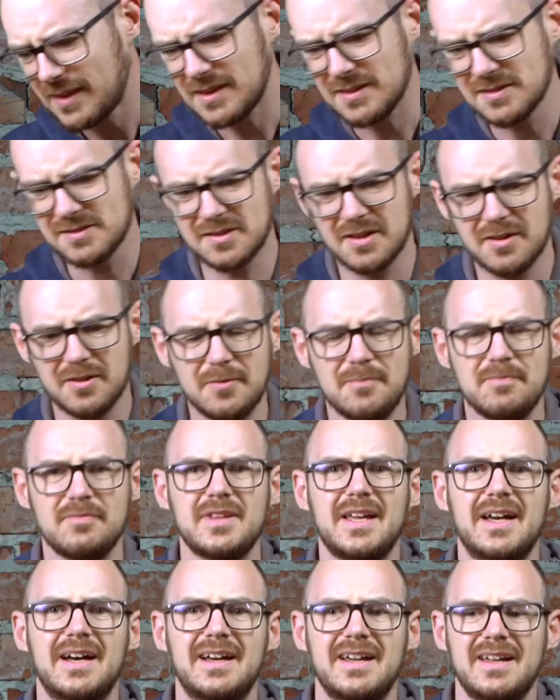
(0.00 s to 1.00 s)
So
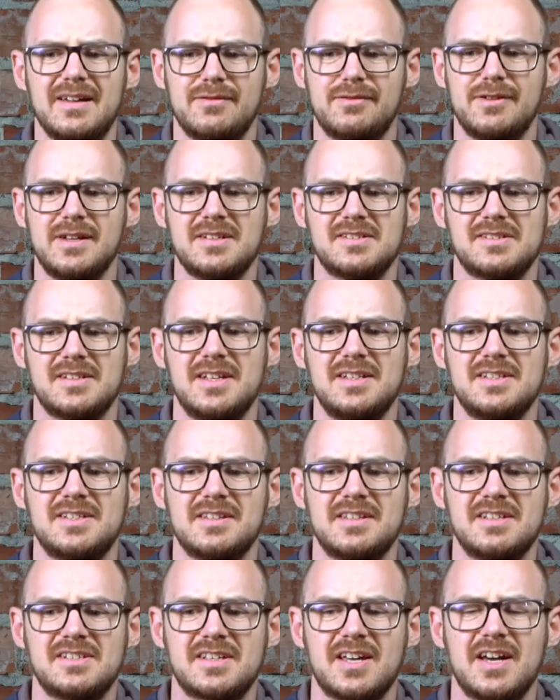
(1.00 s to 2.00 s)
yeah, it fits into
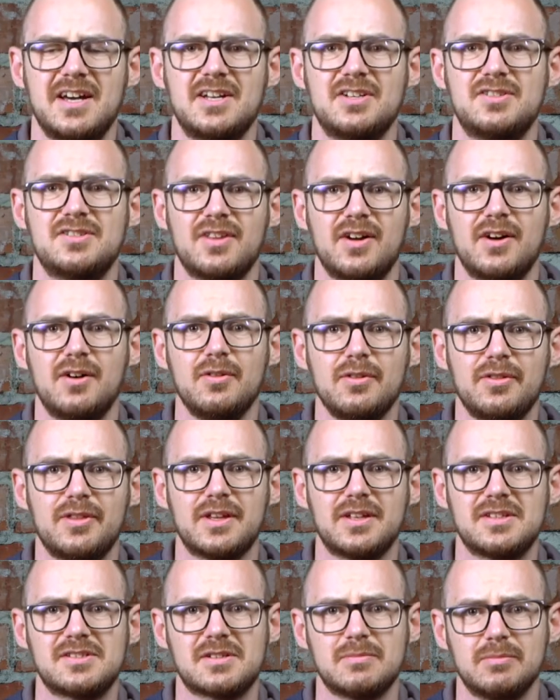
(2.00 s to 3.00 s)
this cage. The whole
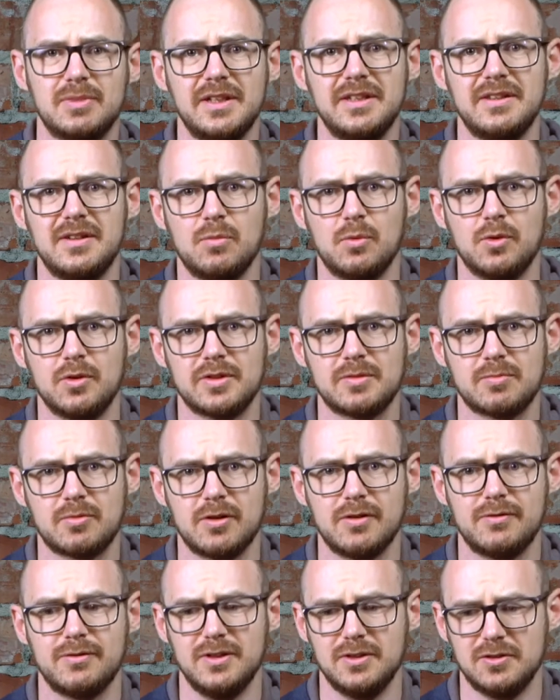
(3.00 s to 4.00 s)
thing is completely
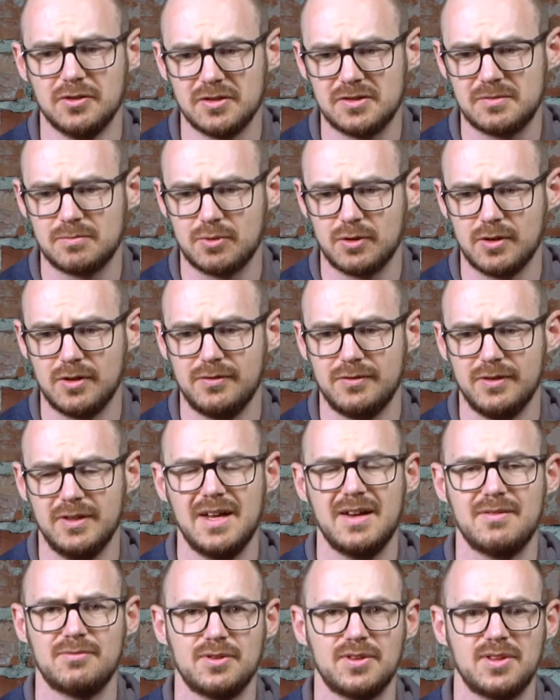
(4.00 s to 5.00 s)
waterproof and dustproof and
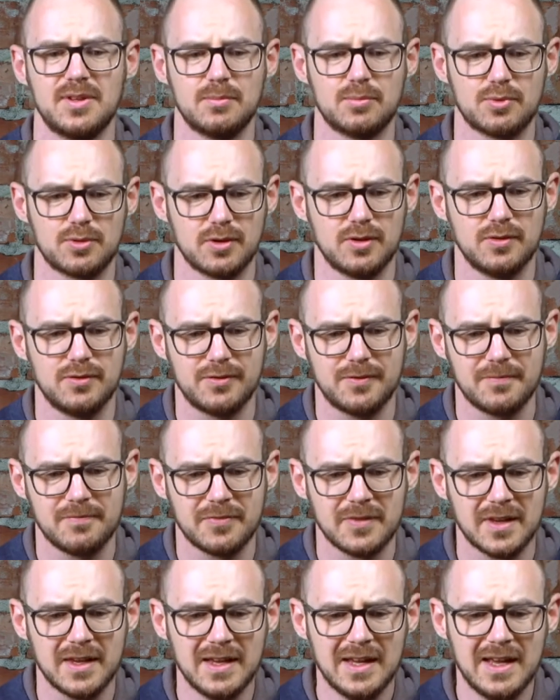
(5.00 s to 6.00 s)
everything proof.
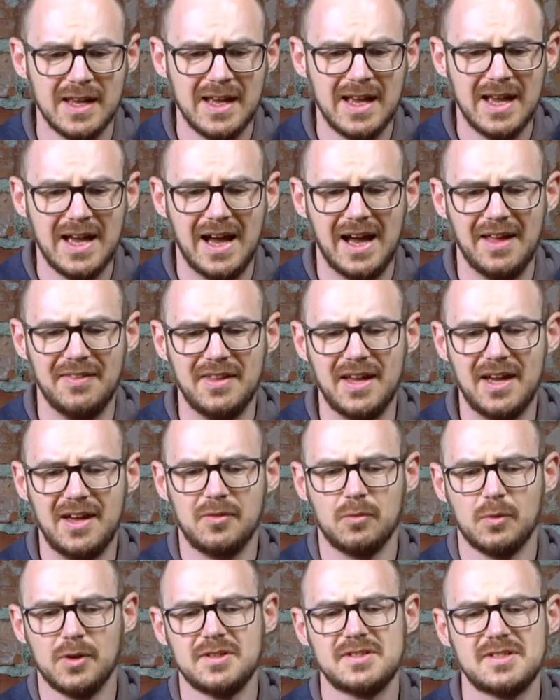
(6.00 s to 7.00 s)
And
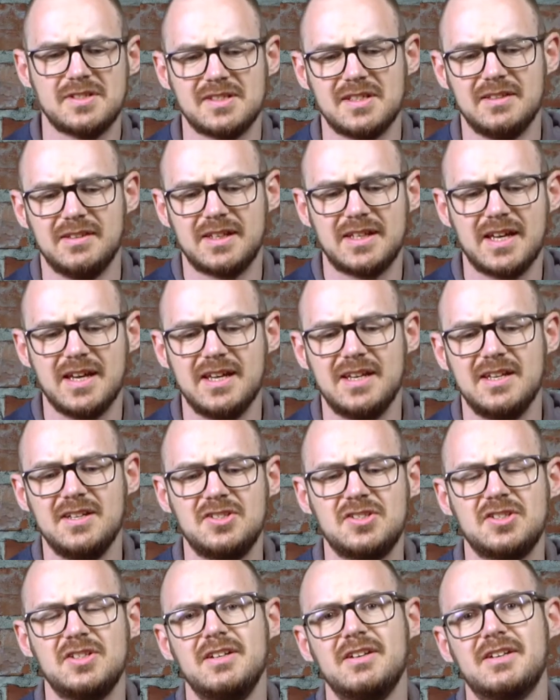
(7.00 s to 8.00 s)
then once it's in the
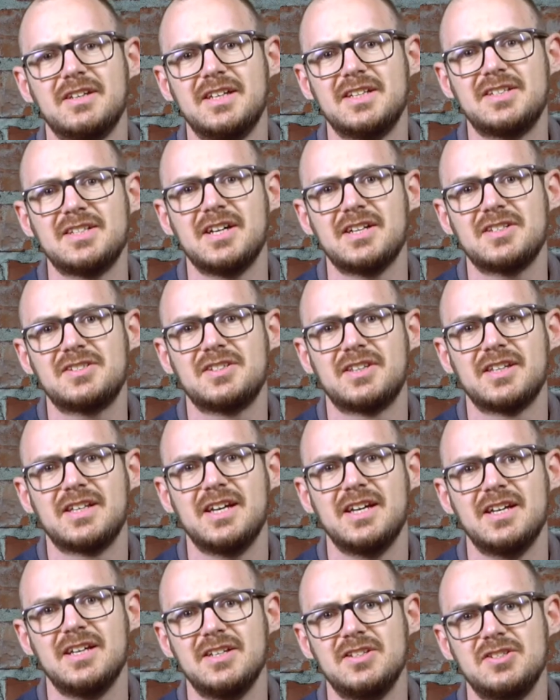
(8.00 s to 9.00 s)
cage, you can attach the
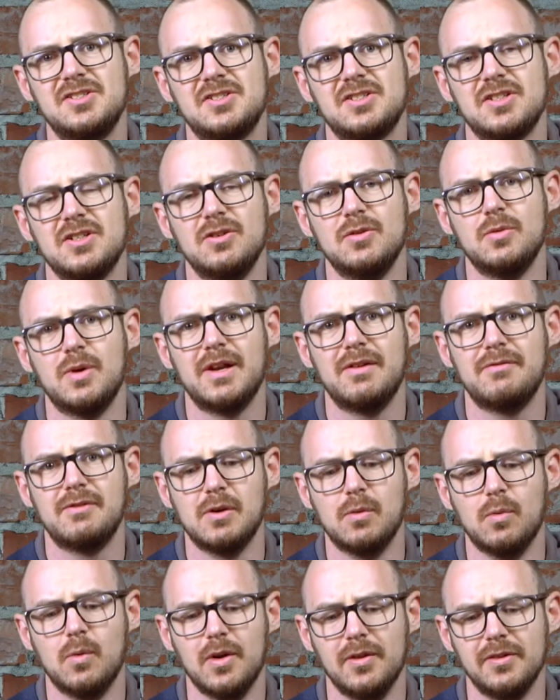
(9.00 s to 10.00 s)
cage to whatever
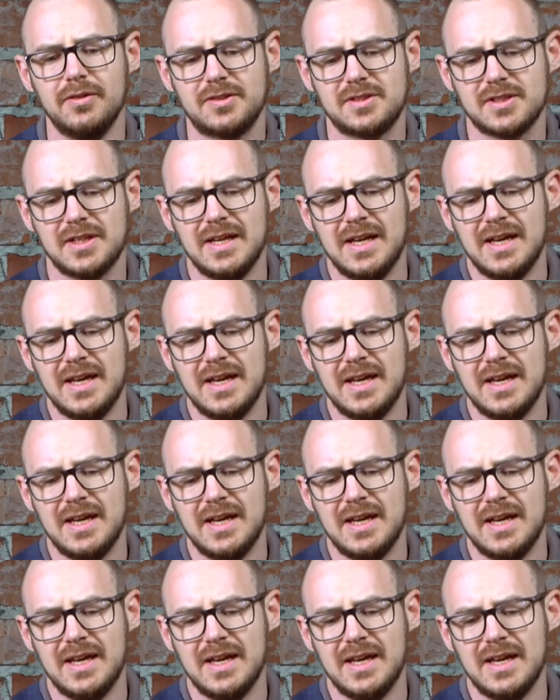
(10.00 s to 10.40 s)
you want.